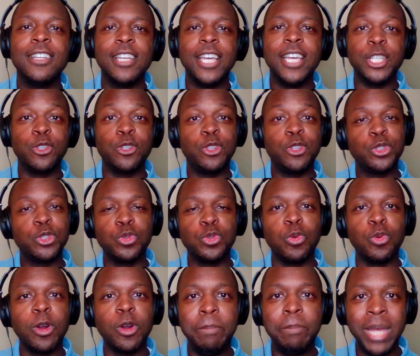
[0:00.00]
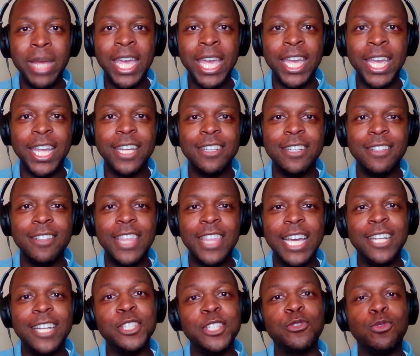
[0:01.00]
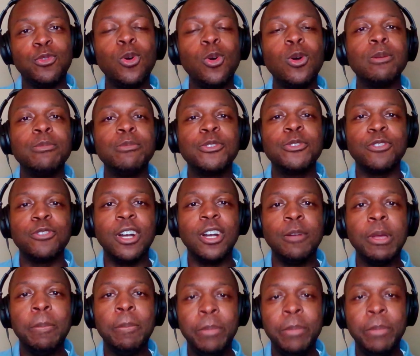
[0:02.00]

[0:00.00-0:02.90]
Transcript: And so there's this word "bay" that is formed from